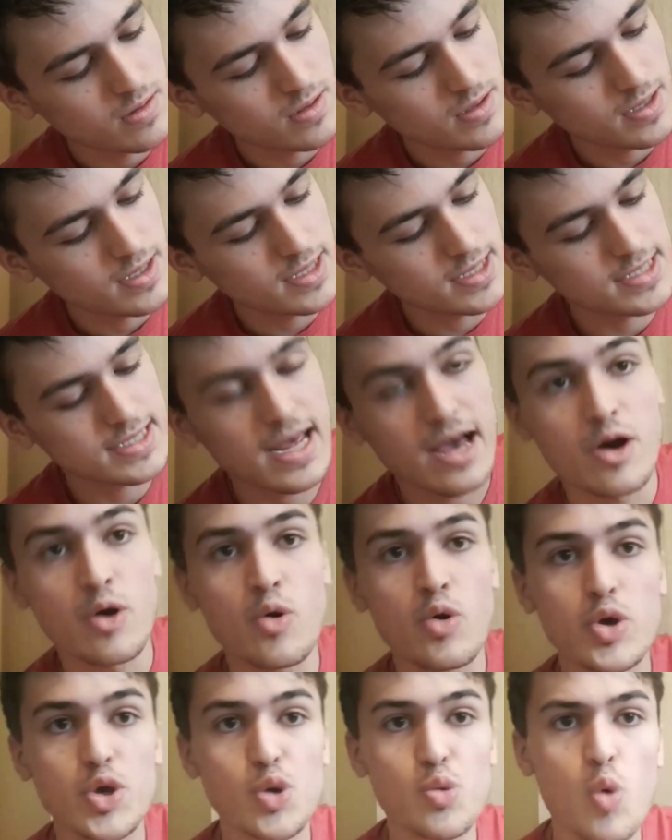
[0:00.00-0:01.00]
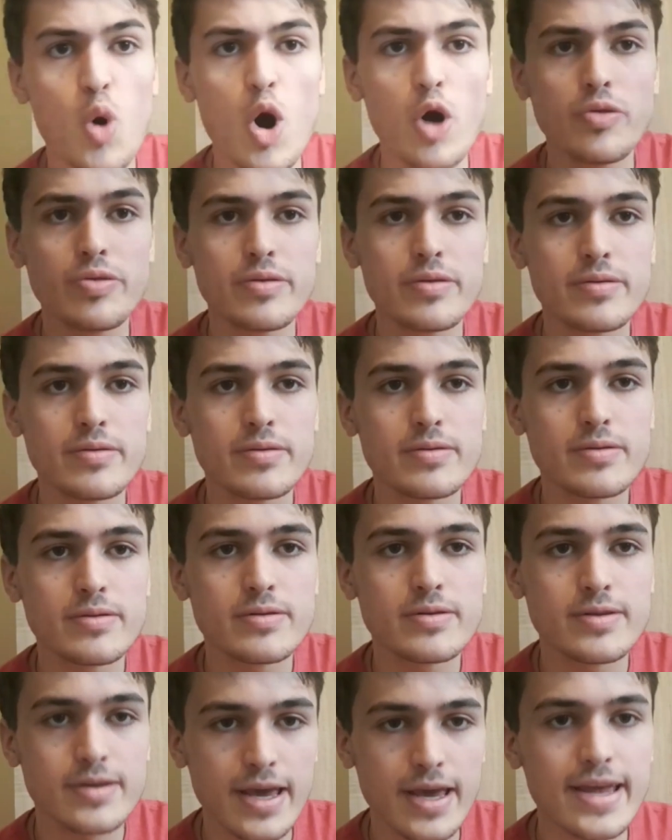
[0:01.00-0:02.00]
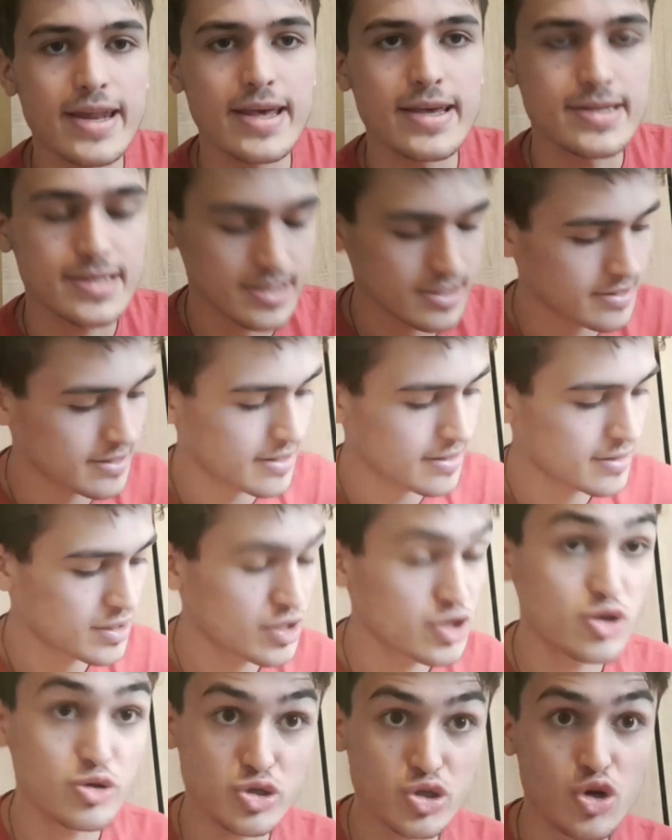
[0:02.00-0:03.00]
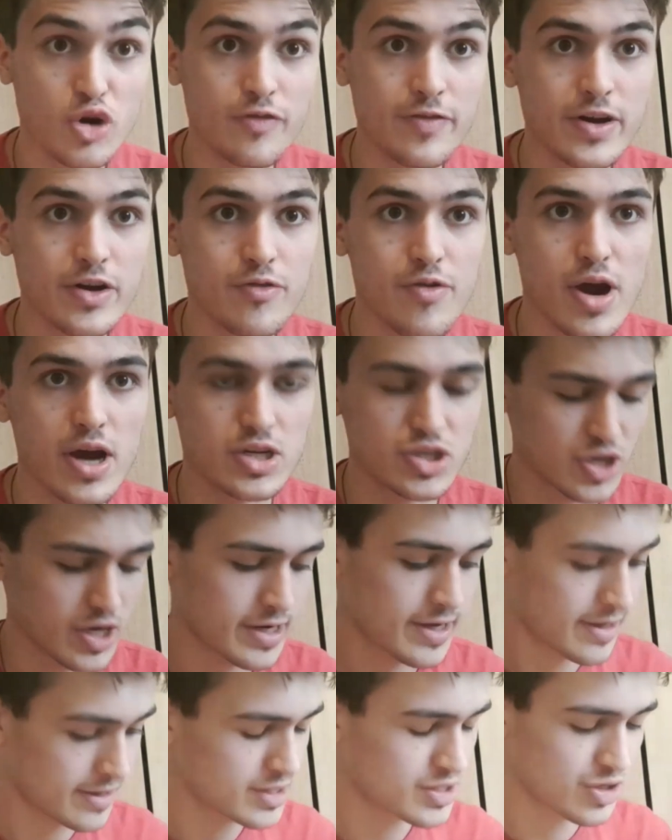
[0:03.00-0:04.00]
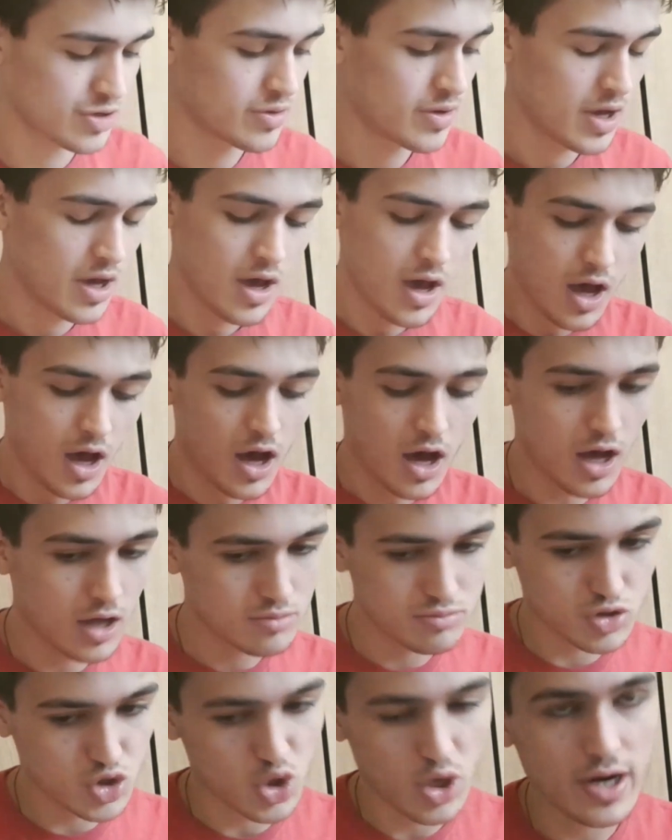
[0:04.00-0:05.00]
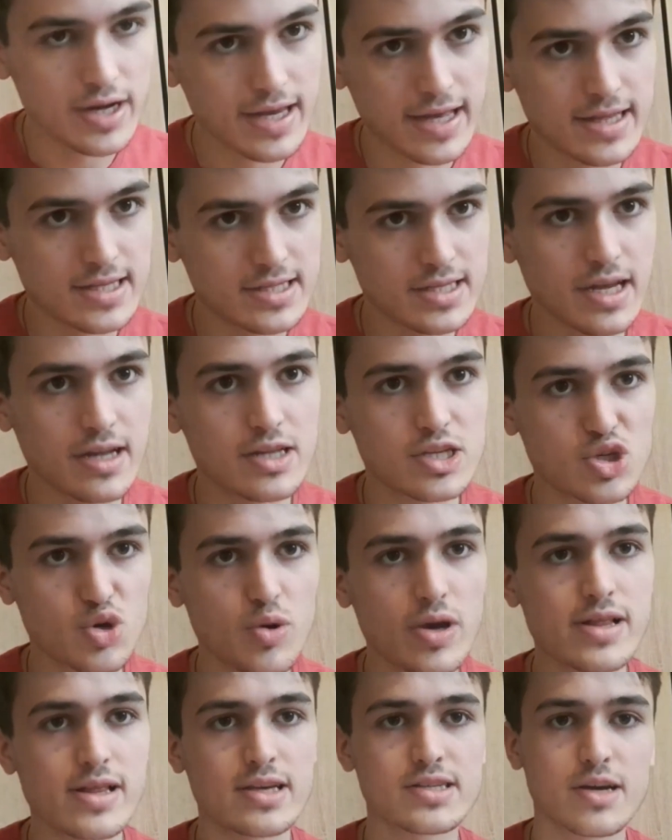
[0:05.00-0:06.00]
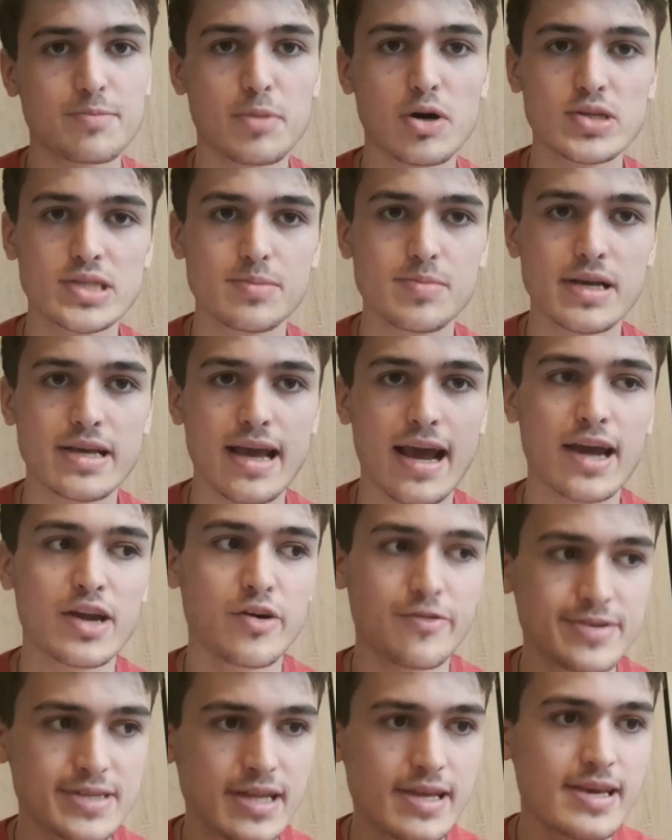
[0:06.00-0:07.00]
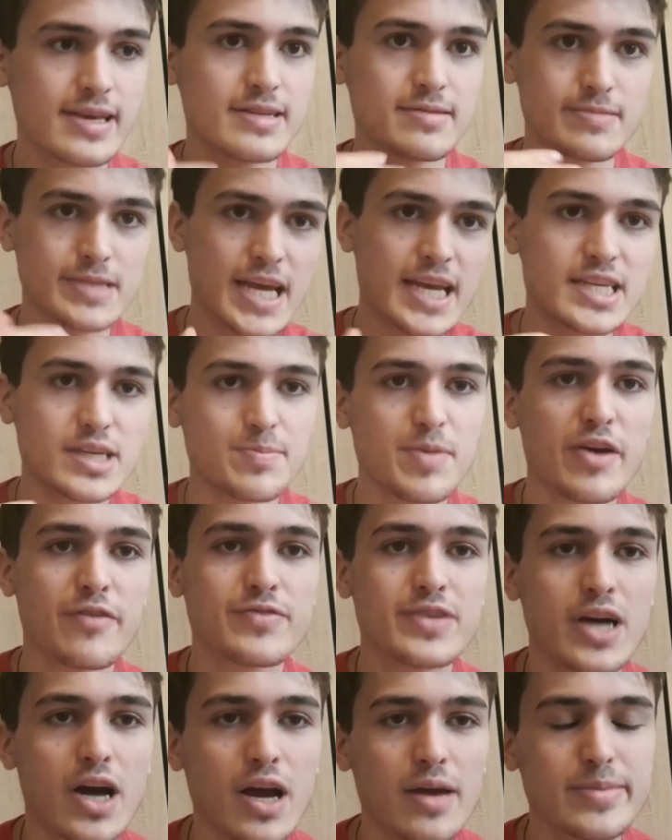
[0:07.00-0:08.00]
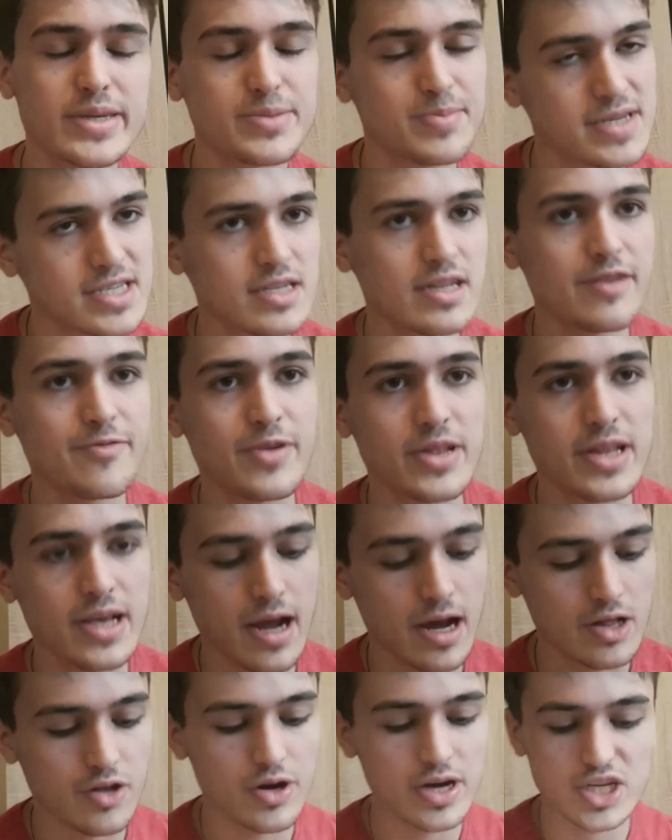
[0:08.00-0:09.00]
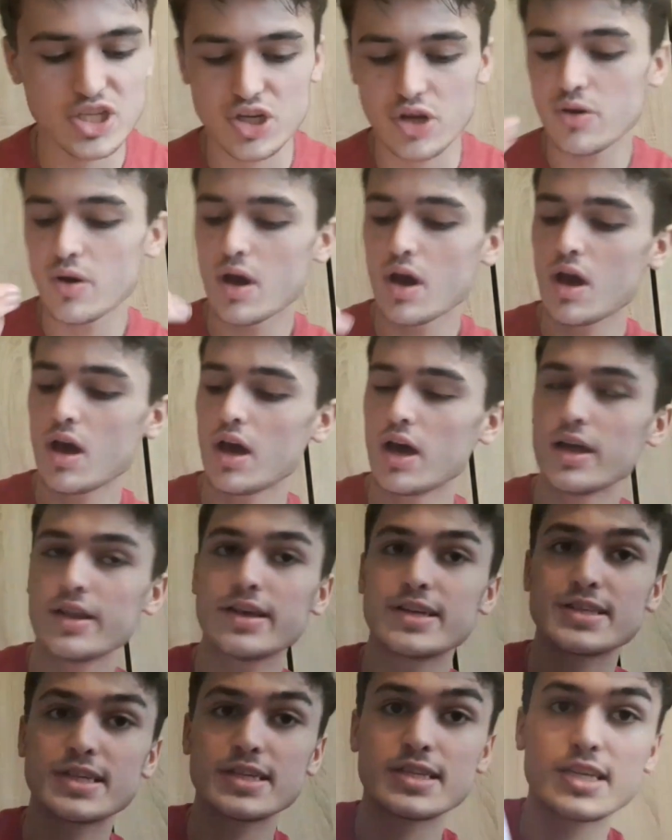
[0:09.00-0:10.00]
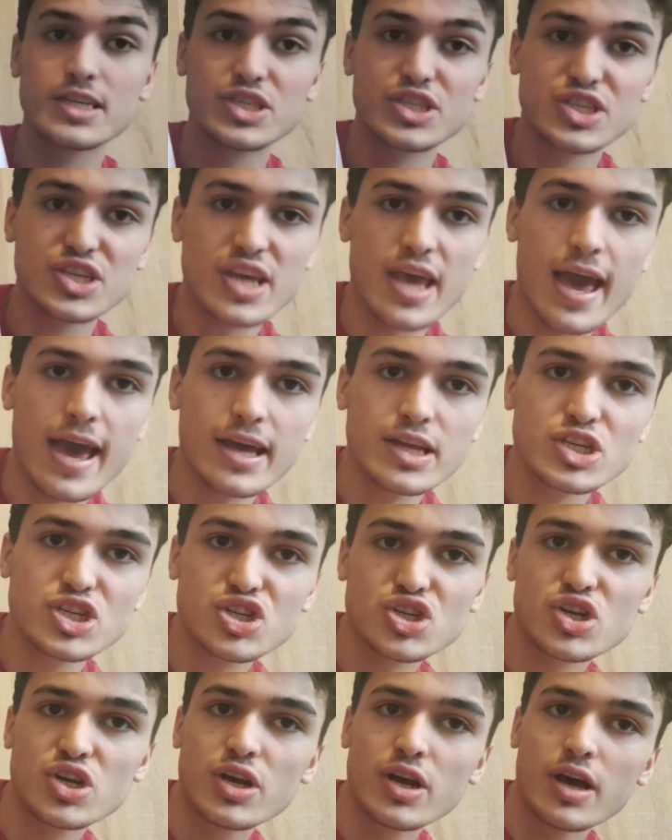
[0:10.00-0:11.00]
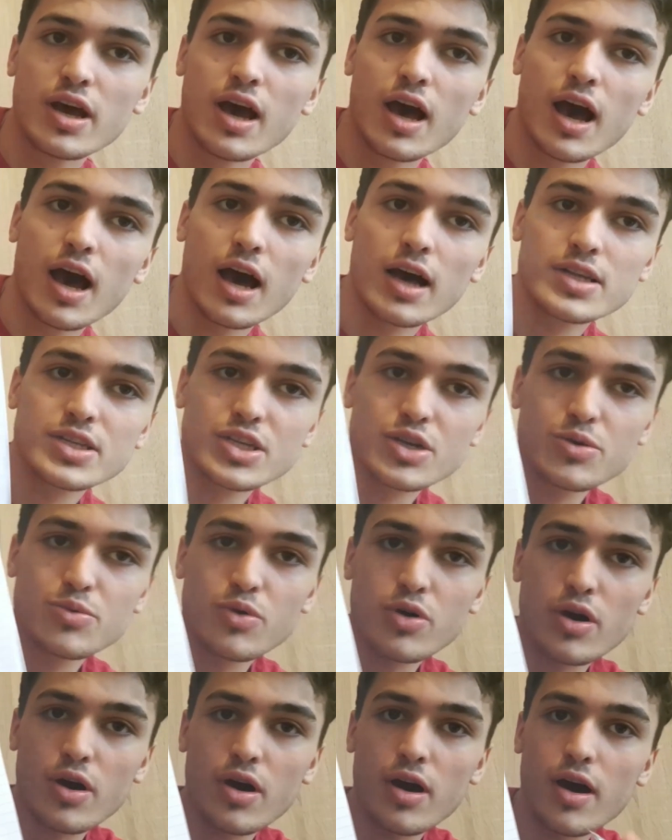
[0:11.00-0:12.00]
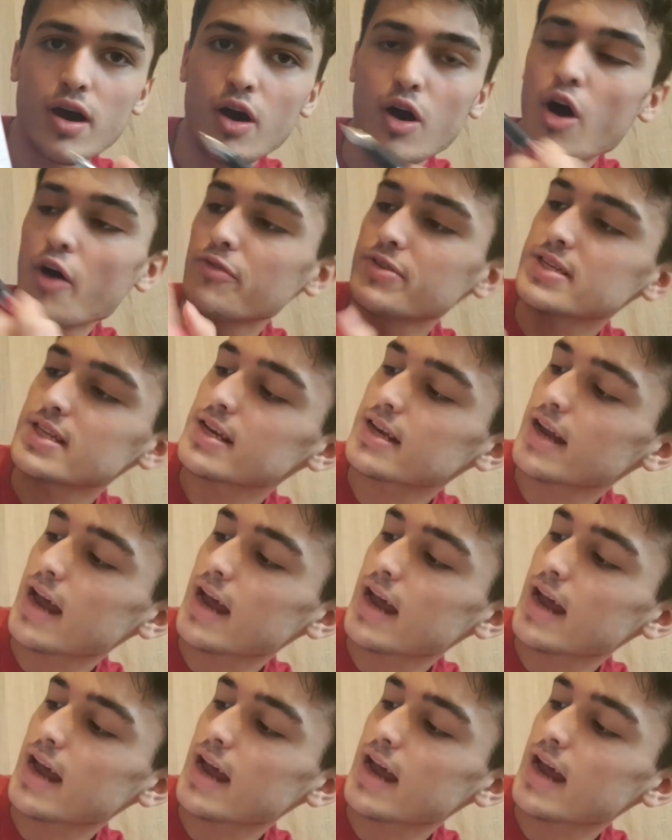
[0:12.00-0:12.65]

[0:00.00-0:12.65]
Is that all you want? It is, okay. You're sort of in a rush, okay, so I'll try and get this done as quickly as I possibly can. Obviously, it takes a bit of time, especially for the colouring. So, this is the sketch. So, we're obviously going to